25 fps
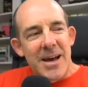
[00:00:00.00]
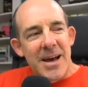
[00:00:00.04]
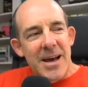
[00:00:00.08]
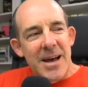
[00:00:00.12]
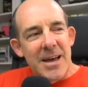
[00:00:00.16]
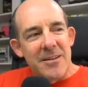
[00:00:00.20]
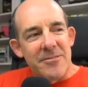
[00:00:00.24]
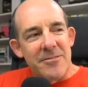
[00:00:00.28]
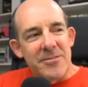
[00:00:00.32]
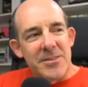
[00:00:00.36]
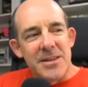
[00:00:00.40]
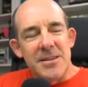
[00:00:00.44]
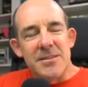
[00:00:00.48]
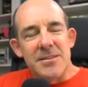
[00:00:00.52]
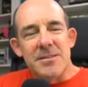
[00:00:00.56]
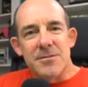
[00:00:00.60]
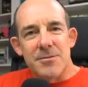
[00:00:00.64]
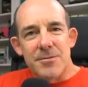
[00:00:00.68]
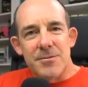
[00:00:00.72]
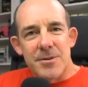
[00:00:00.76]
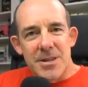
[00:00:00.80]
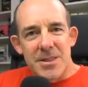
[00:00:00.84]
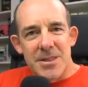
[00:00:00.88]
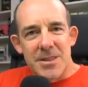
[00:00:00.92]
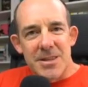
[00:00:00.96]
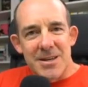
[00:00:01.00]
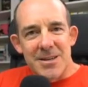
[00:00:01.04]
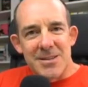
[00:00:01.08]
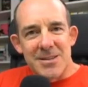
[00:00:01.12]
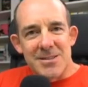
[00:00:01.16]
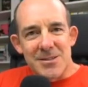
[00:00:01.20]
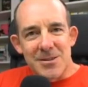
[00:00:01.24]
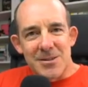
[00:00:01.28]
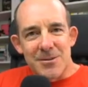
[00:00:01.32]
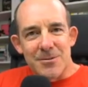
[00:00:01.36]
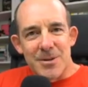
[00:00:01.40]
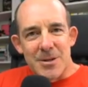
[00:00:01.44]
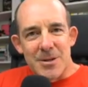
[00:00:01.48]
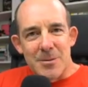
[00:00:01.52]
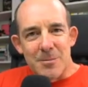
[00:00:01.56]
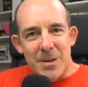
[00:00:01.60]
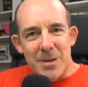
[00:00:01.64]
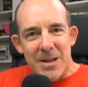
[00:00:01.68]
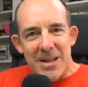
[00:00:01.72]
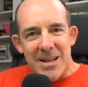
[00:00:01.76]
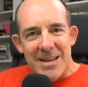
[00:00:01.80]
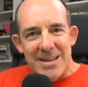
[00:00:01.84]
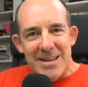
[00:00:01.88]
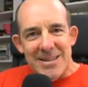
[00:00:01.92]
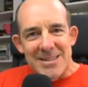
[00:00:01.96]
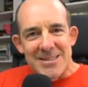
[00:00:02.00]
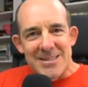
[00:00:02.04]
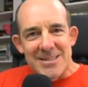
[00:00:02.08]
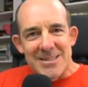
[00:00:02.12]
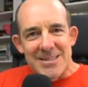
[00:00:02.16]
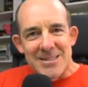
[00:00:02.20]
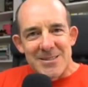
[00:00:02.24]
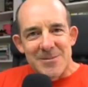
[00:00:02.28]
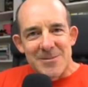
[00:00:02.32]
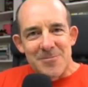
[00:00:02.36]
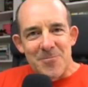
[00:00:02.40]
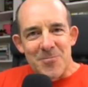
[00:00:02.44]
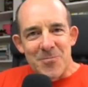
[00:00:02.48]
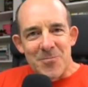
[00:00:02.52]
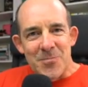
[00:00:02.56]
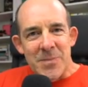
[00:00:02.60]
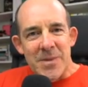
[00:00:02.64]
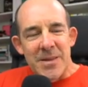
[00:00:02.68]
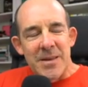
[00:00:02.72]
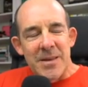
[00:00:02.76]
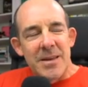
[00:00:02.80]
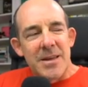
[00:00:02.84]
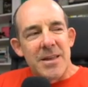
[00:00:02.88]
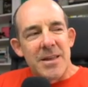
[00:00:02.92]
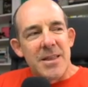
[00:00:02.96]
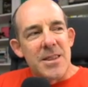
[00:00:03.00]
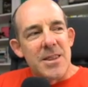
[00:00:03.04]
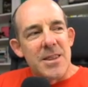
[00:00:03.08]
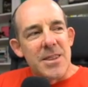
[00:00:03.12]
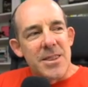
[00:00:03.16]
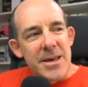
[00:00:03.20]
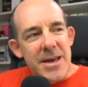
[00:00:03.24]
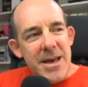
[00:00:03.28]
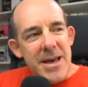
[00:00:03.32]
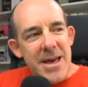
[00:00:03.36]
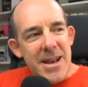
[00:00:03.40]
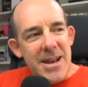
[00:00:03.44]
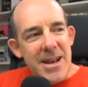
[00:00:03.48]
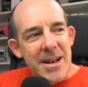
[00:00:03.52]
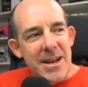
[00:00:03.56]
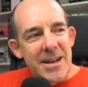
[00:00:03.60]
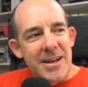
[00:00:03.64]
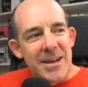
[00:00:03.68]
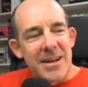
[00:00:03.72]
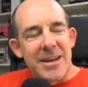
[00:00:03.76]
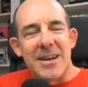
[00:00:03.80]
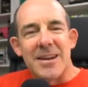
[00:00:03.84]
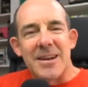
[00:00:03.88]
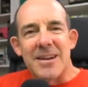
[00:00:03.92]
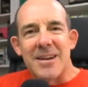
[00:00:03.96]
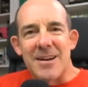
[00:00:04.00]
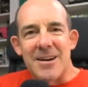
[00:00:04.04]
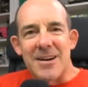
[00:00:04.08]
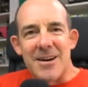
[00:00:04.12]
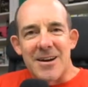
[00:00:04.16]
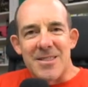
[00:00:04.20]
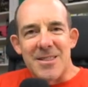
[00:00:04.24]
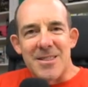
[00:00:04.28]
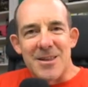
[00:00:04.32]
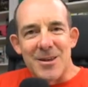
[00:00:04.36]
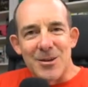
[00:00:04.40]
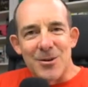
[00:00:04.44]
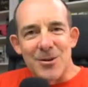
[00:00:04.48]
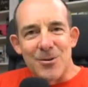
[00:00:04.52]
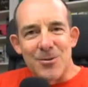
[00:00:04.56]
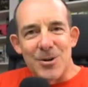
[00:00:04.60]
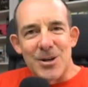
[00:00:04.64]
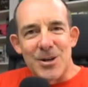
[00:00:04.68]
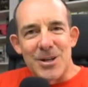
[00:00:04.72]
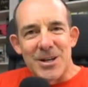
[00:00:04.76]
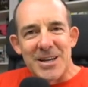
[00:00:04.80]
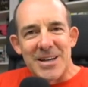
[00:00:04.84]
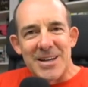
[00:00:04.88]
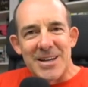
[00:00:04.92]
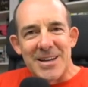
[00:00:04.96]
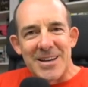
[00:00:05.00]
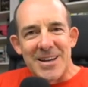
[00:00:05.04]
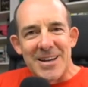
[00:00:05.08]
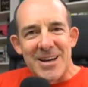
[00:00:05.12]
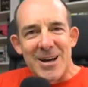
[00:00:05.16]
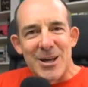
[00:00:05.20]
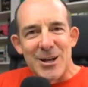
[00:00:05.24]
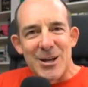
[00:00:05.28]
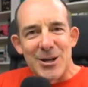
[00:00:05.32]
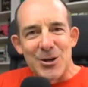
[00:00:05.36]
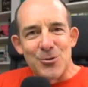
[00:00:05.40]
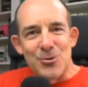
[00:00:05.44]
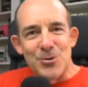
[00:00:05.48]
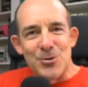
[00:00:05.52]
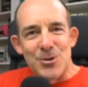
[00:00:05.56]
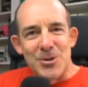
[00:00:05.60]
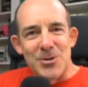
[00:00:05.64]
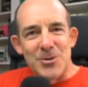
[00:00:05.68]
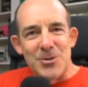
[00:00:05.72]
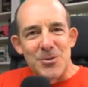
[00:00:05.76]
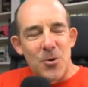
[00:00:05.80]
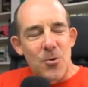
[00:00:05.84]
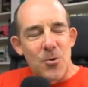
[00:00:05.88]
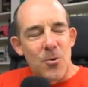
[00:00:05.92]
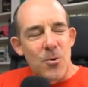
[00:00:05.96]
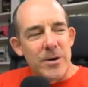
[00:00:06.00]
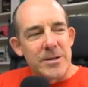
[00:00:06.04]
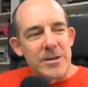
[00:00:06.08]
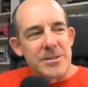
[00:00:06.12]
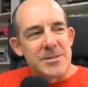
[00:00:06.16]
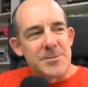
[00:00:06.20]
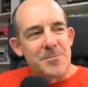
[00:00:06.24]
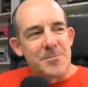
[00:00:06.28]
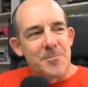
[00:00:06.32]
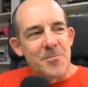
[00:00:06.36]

And if these three things are in place, then I think you're on a on a good course.